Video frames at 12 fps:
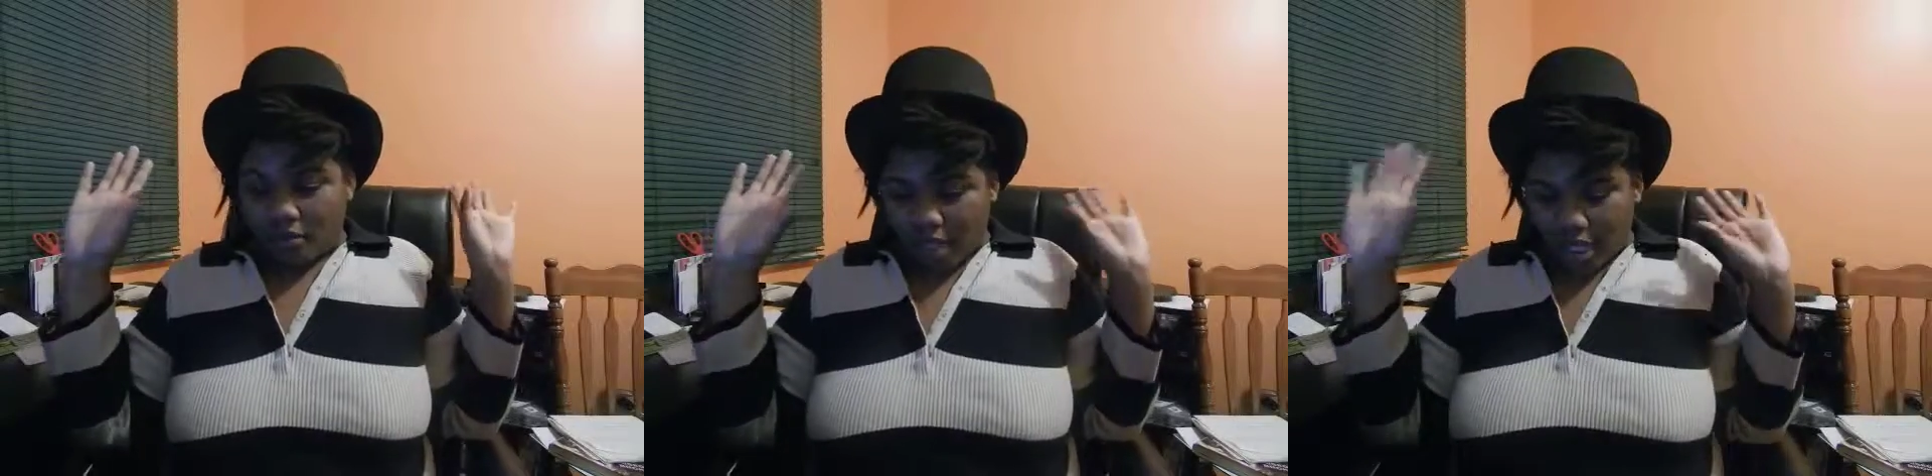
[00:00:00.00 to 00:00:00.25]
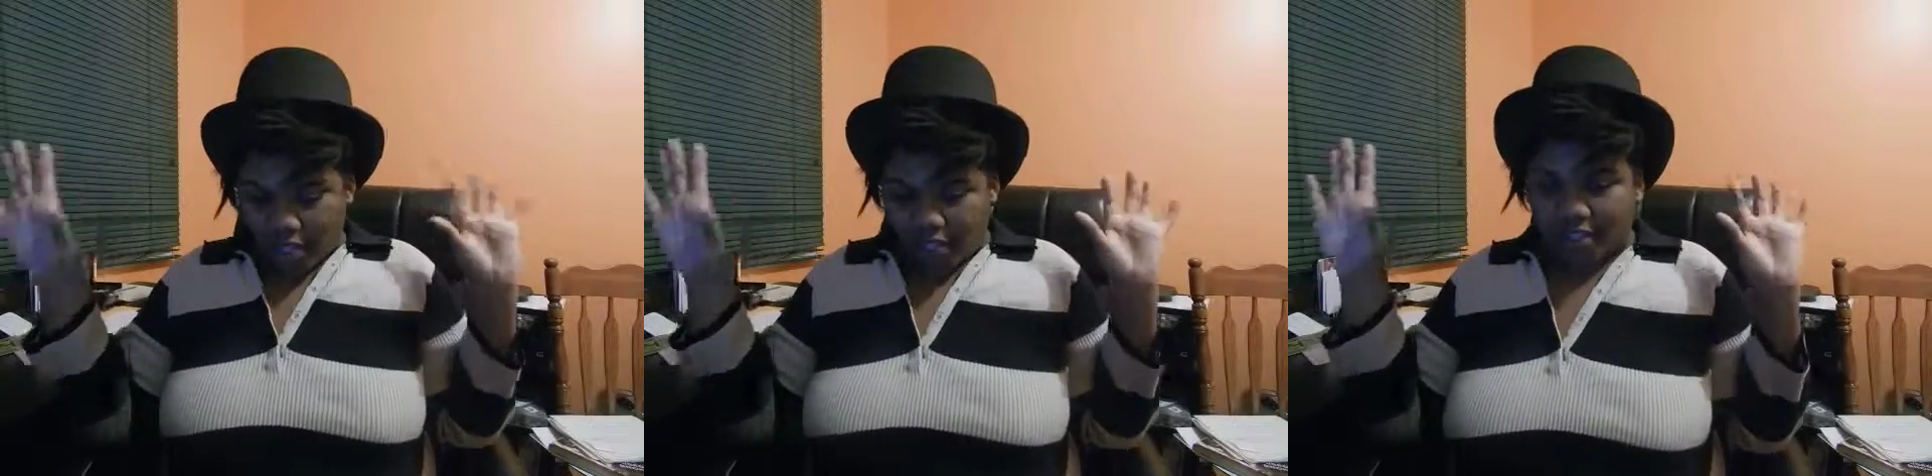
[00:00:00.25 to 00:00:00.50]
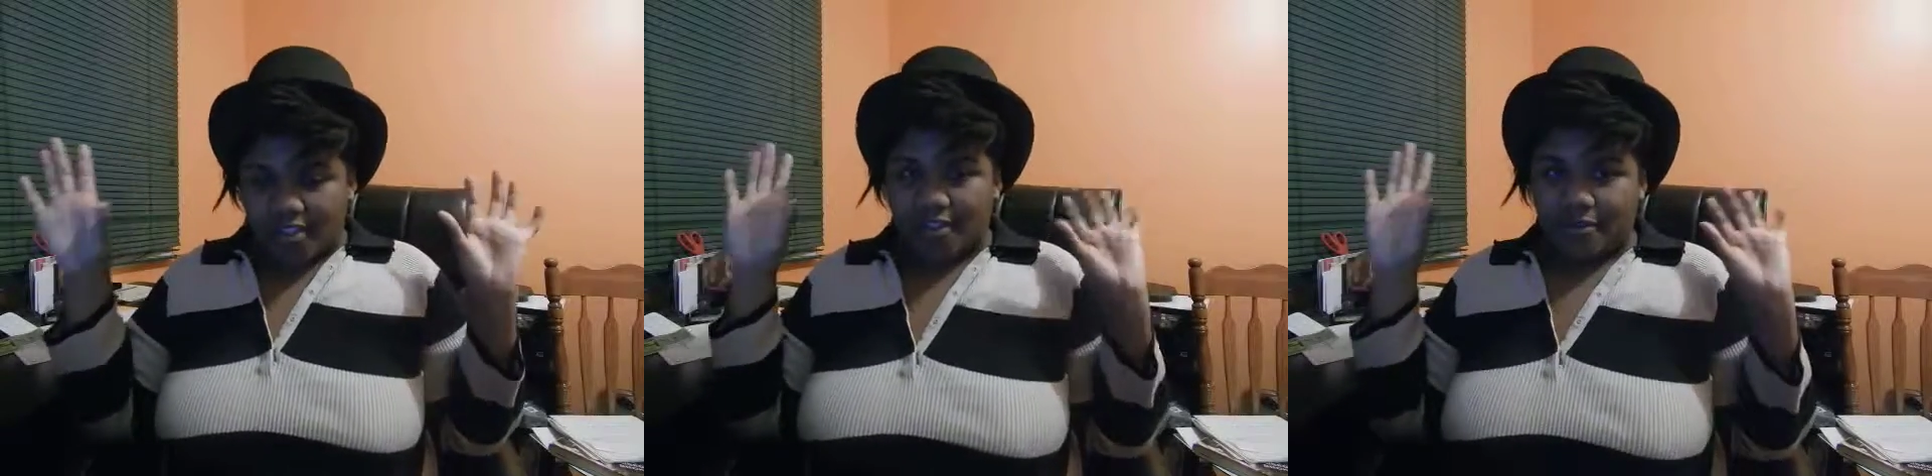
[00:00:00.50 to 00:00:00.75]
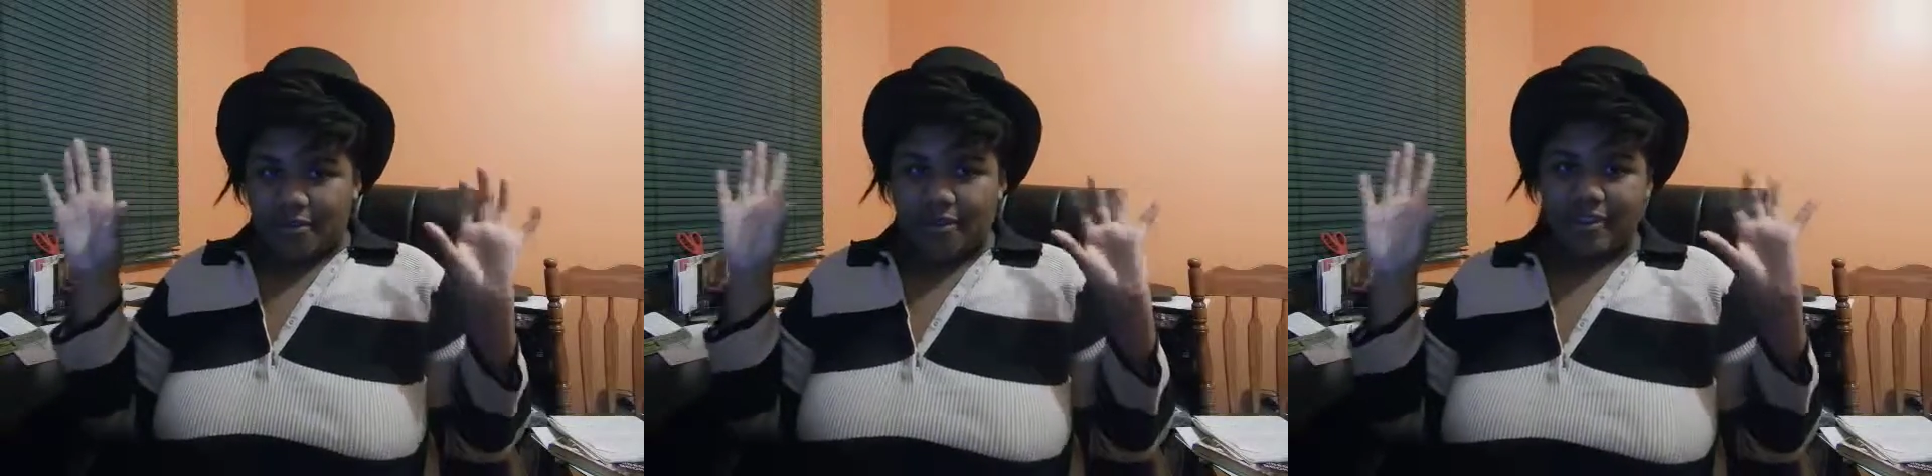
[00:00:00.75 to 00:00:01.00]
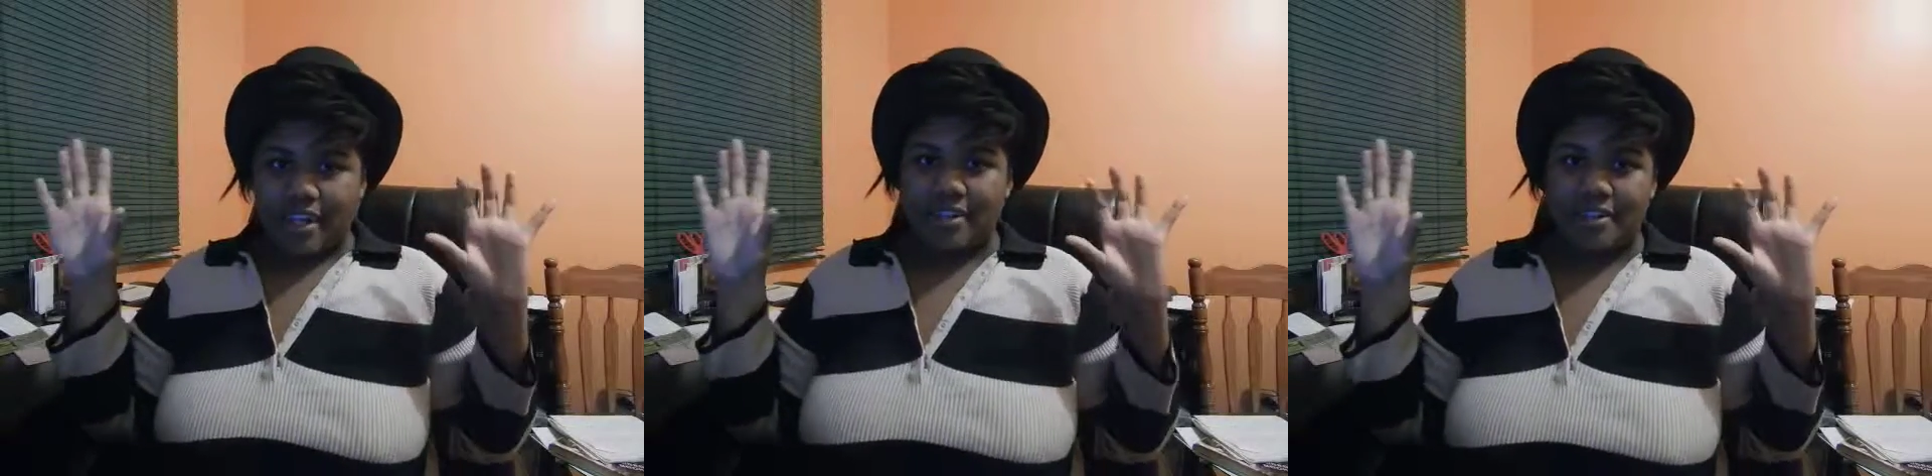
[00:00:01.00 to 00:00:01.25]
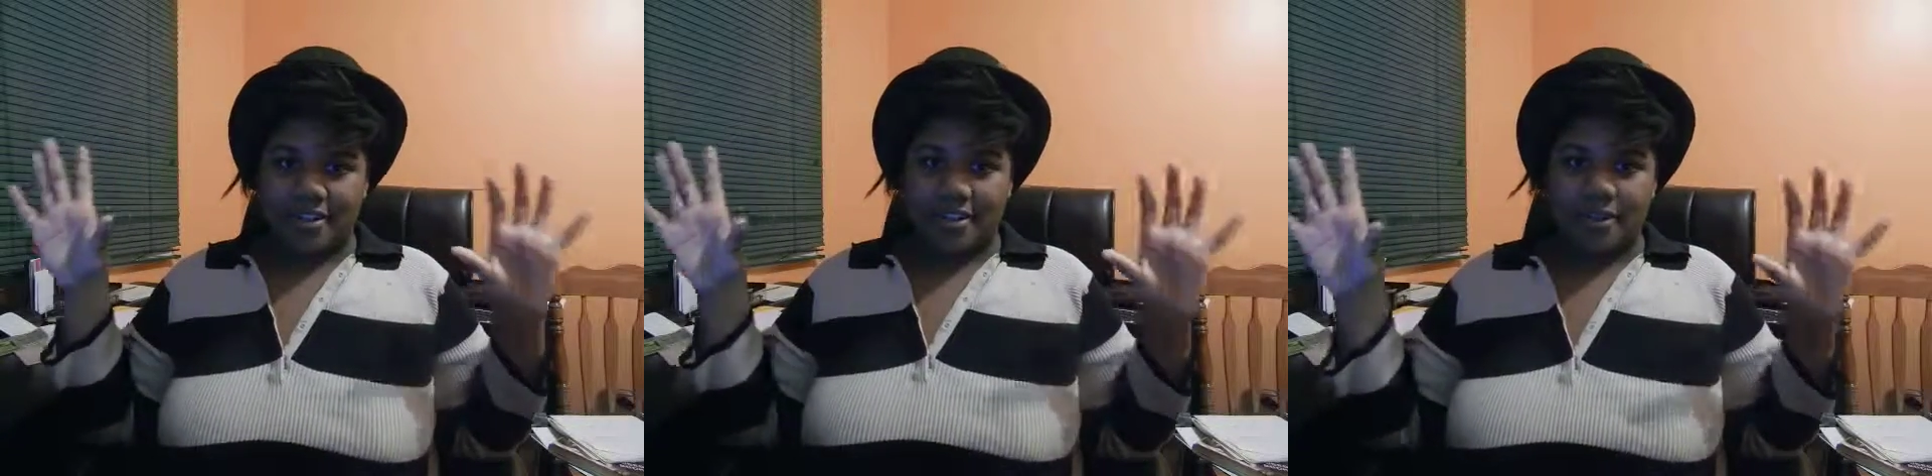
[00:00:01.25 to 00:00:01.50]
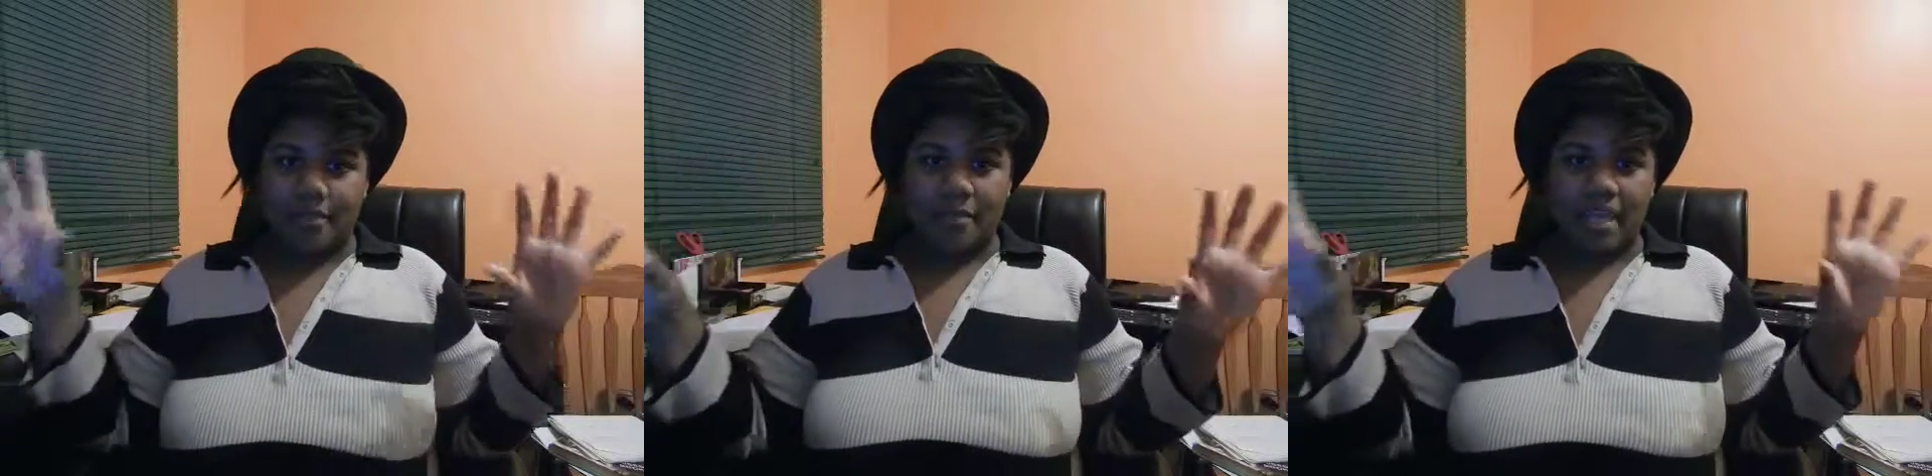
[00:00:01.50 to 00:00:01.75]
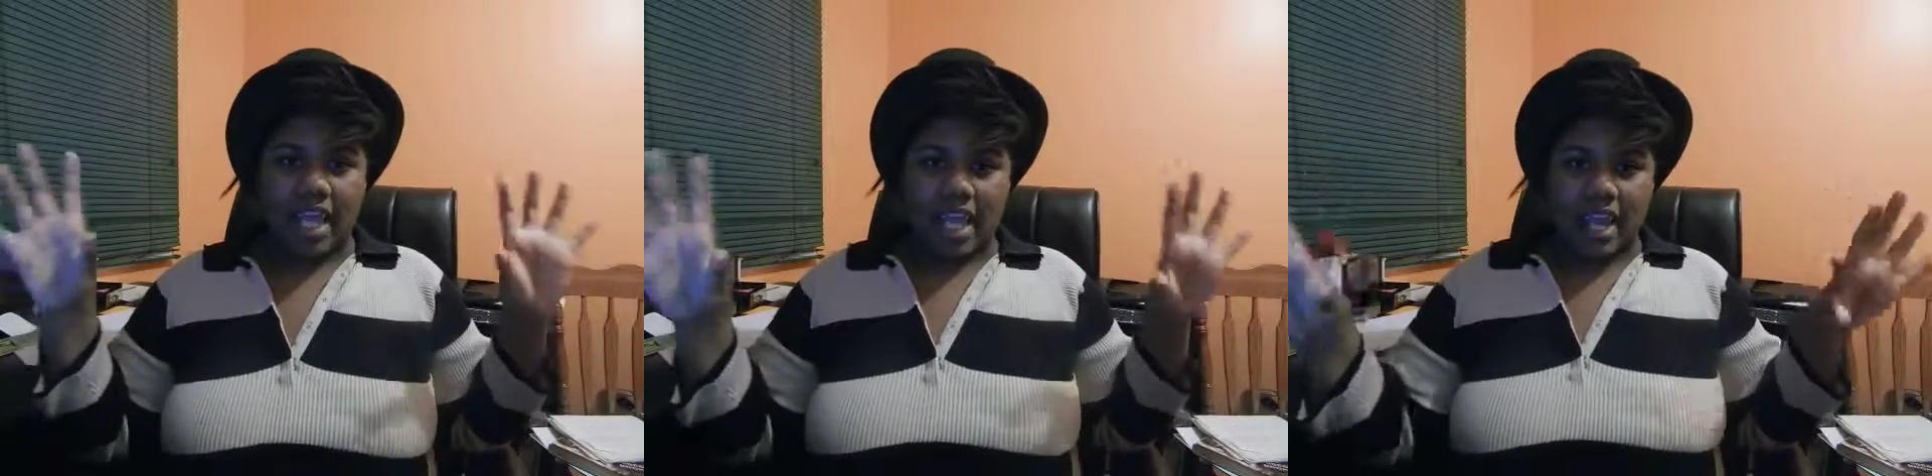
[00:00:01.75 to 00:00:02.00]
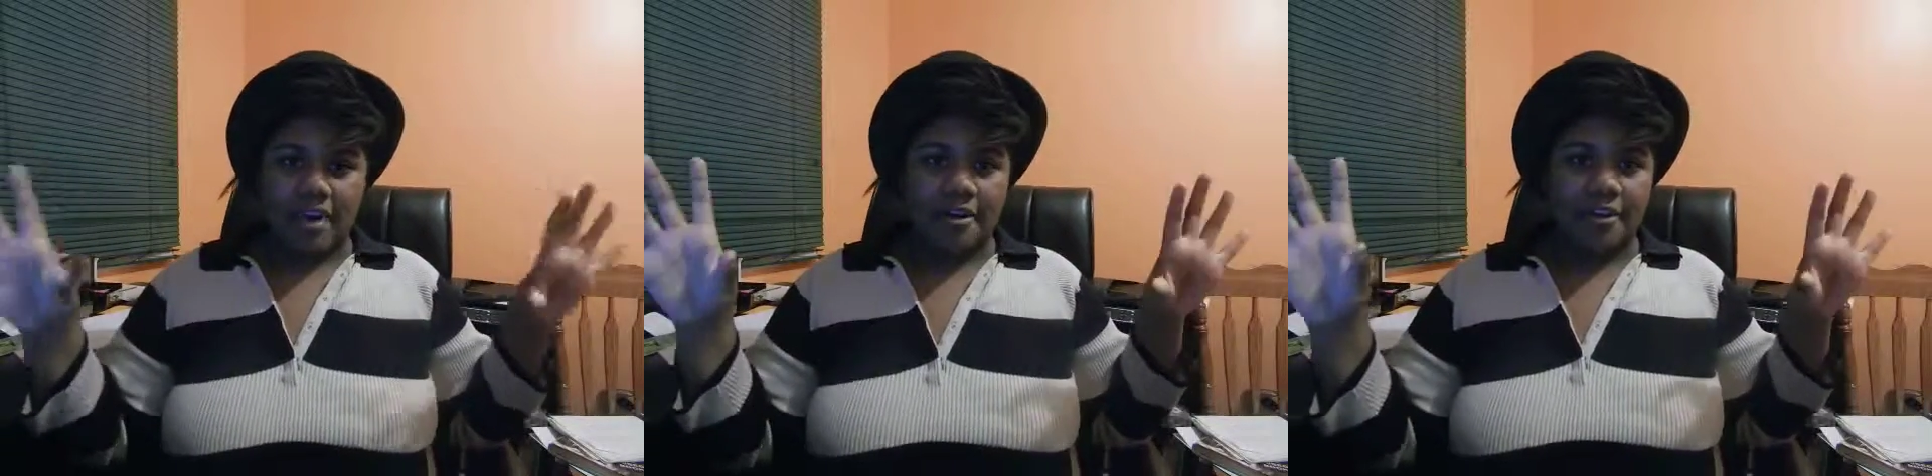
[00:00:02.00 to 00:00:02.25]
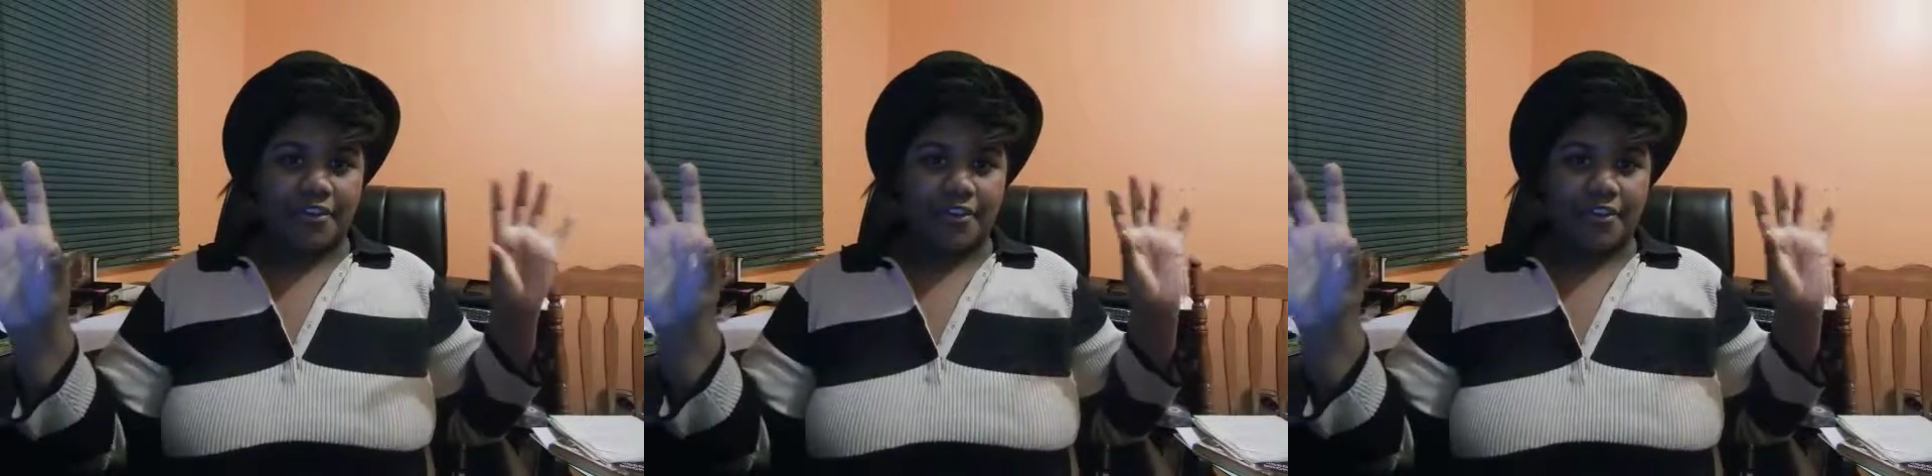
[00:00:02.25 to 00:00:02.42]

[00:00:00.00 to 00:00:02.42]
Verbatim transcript: I saw someone dressed up like Eric